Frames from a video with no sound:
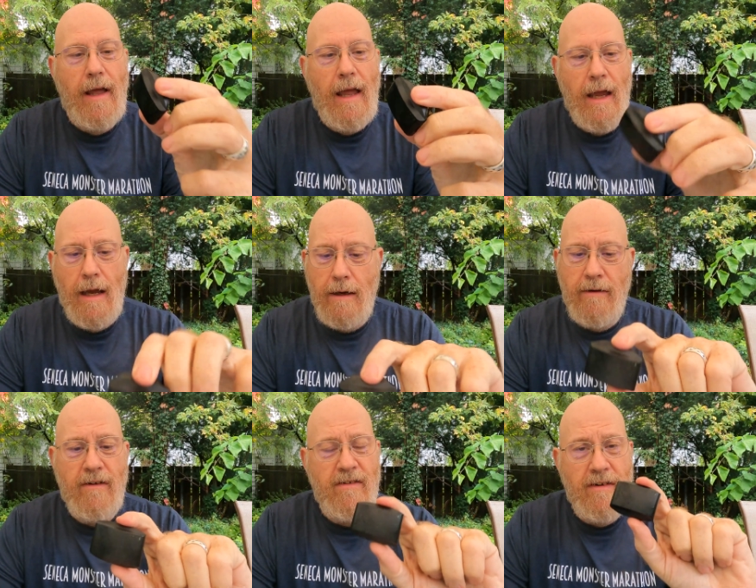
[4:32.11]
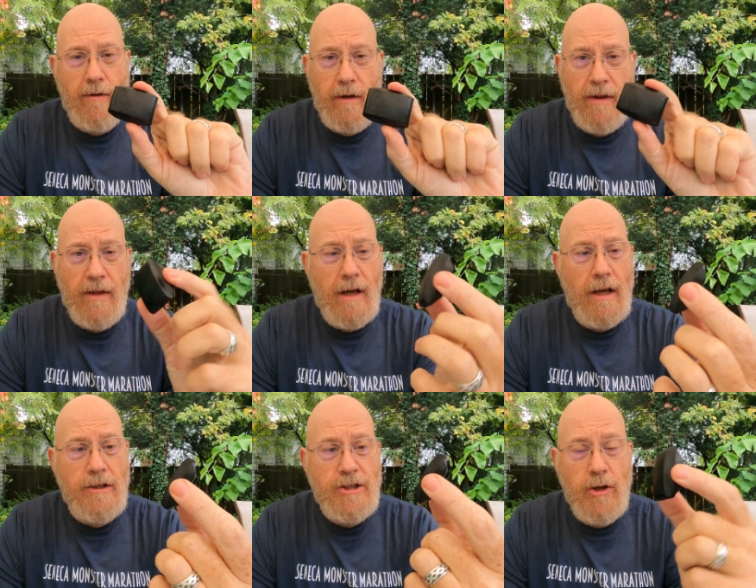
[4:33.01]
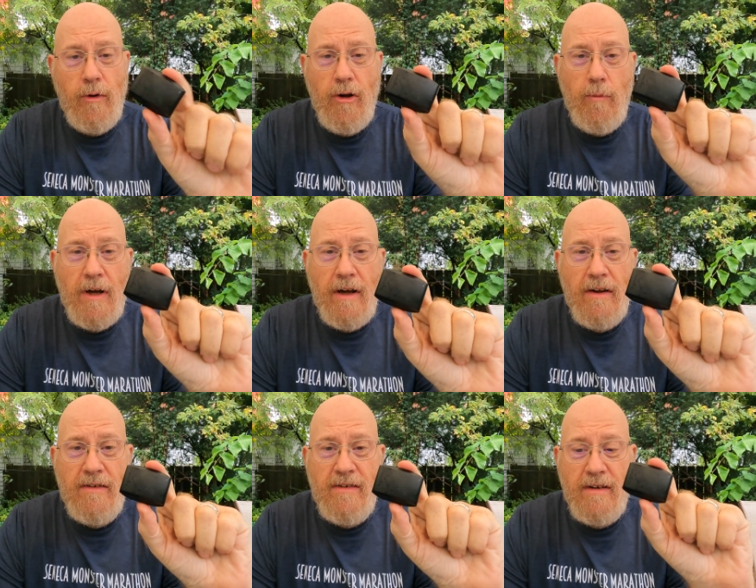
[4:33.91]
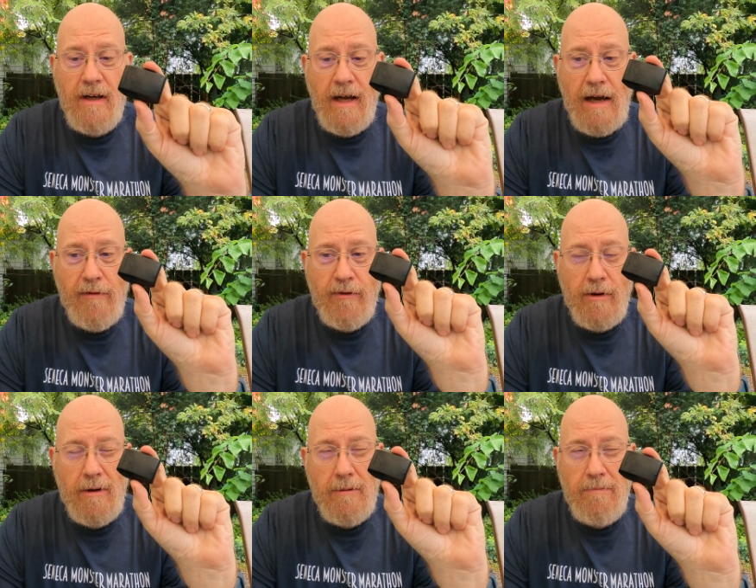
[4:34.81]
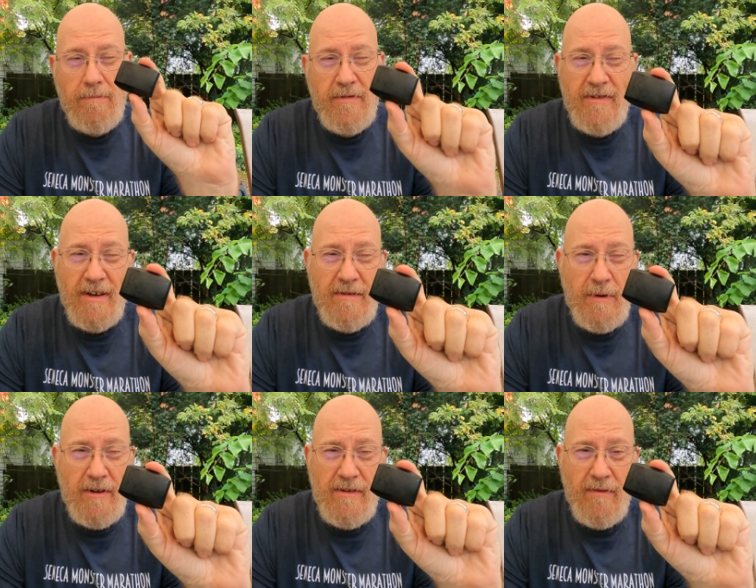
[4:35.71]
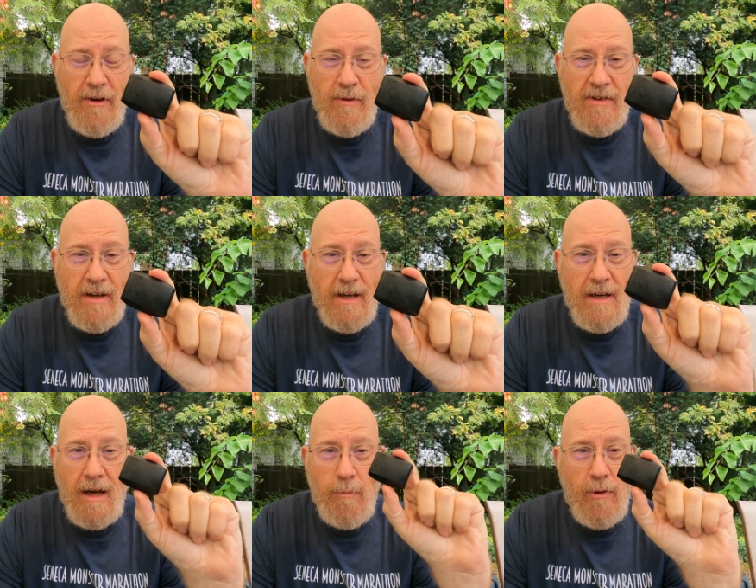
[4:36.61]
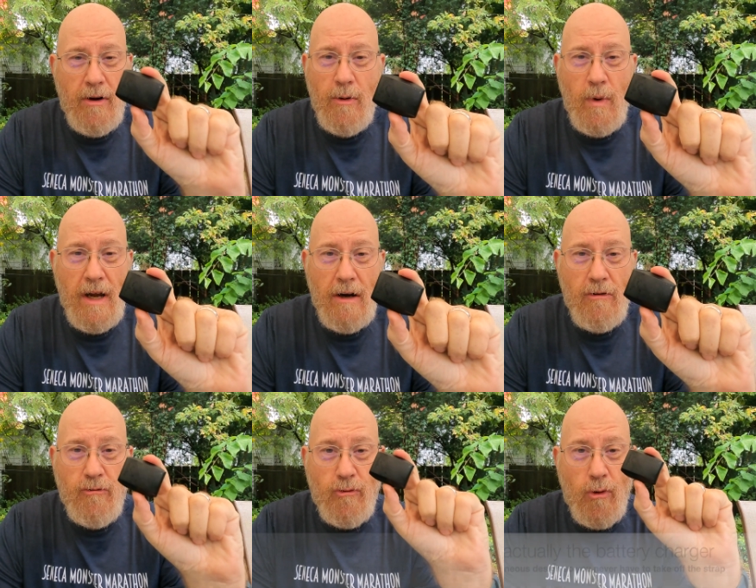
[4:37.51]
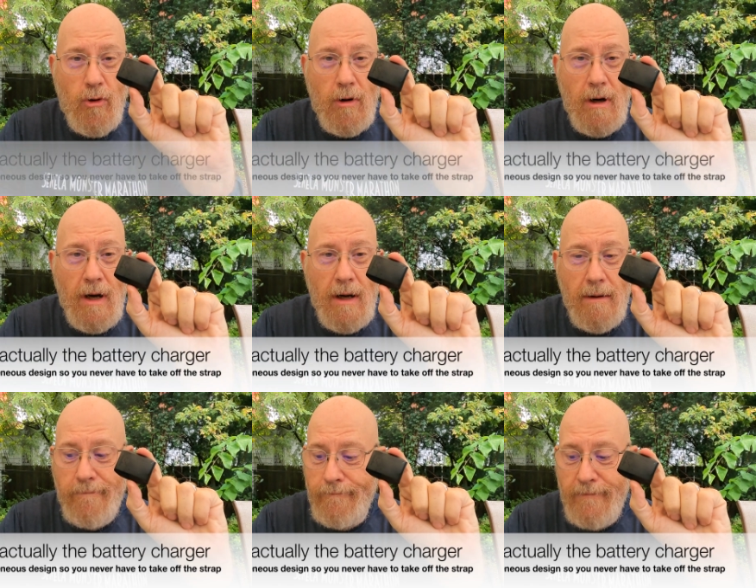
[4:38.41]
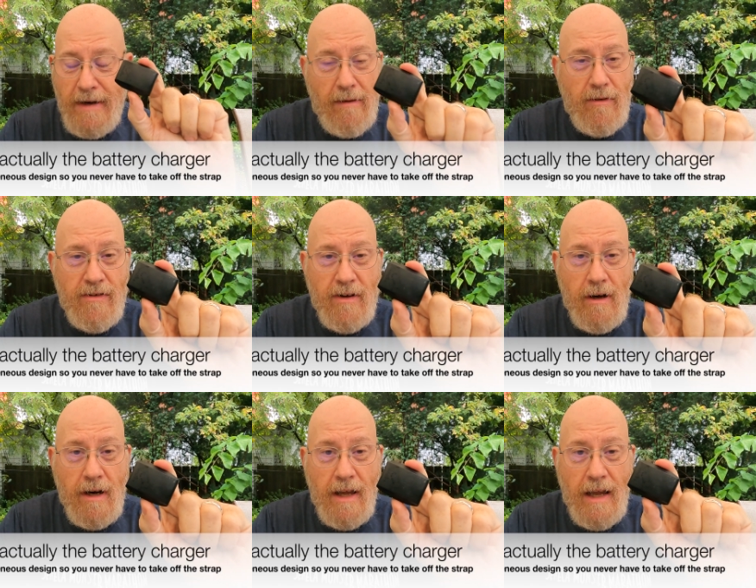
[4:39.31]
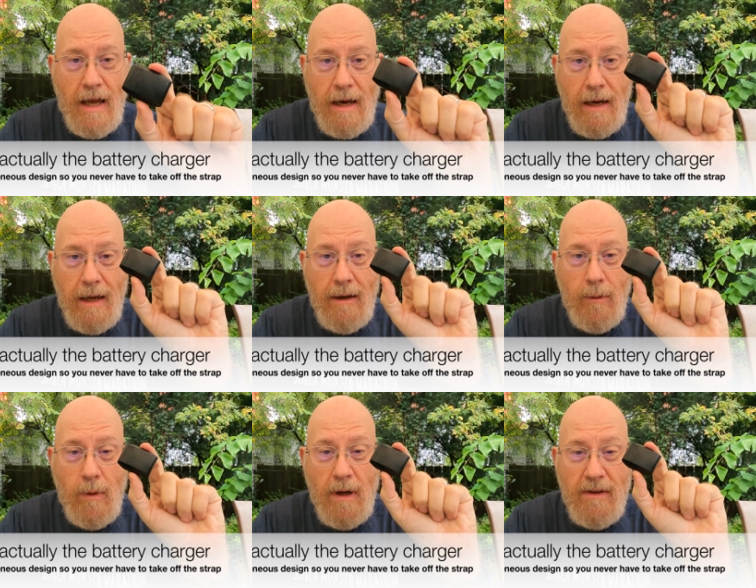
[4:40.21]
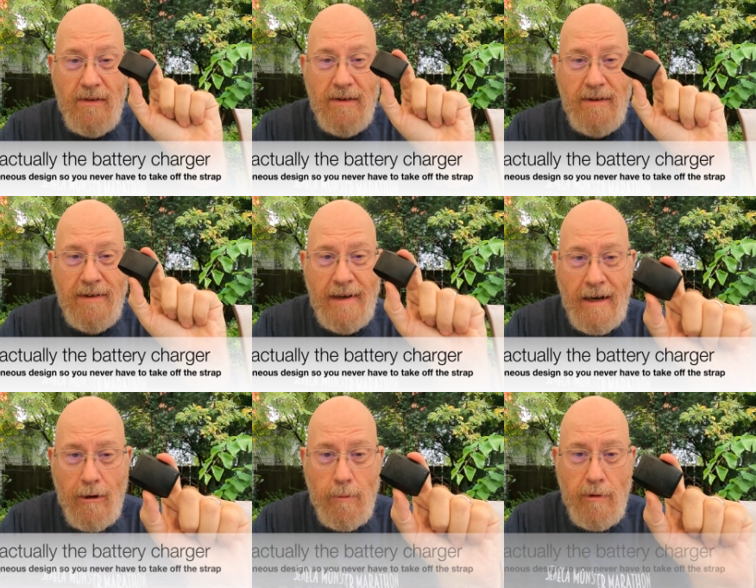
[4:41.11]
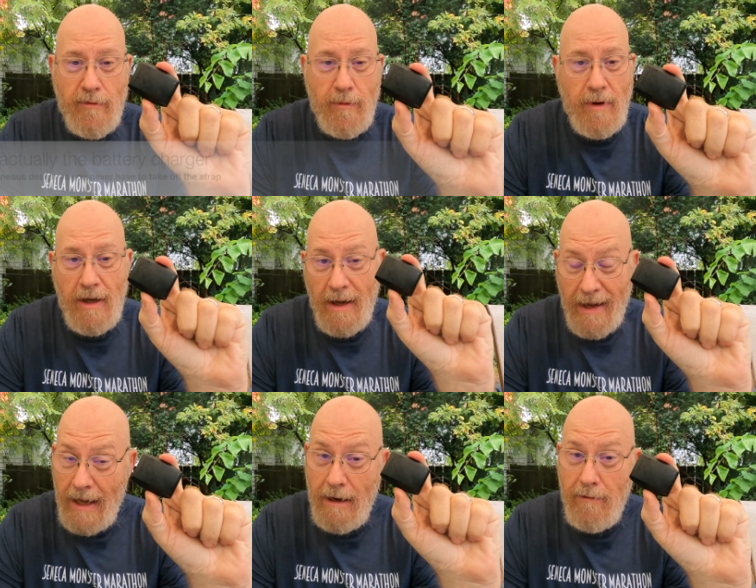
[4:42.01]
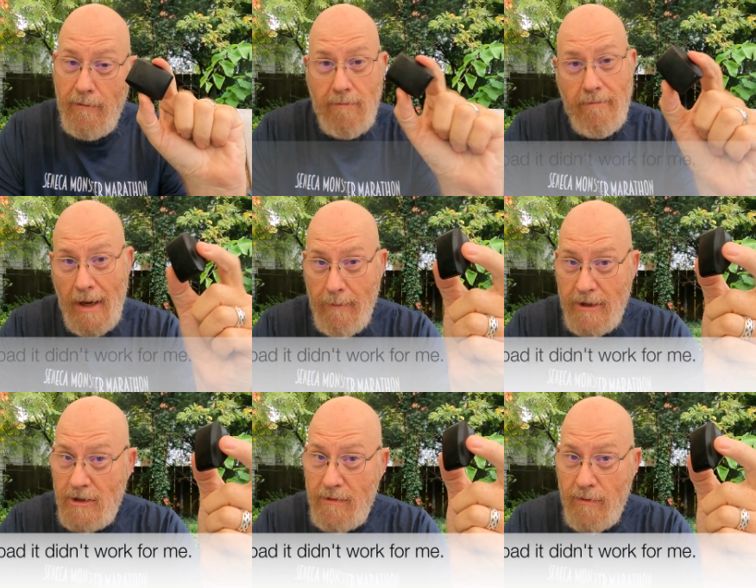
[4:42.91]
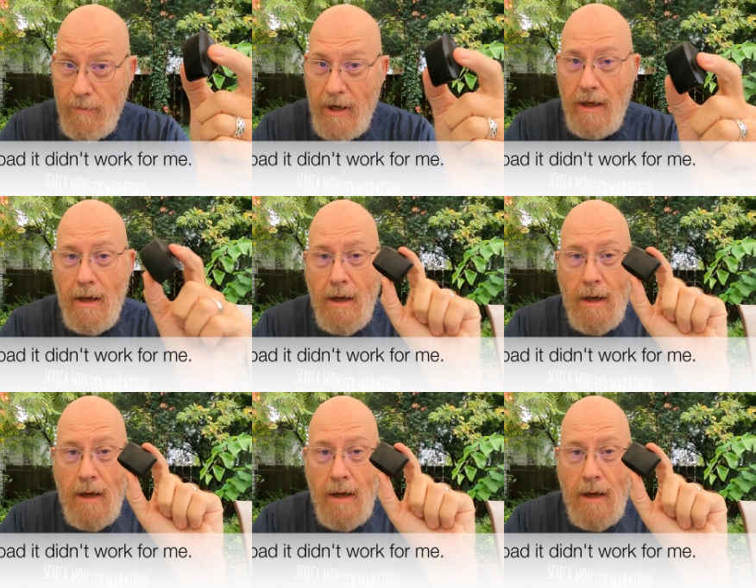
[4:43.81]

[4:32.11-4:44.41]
And this is the only thing I can show you, because after 6 months of using it, I put it away in a drawer and never saw it again. It was terrible for me. Again, maybe just for me.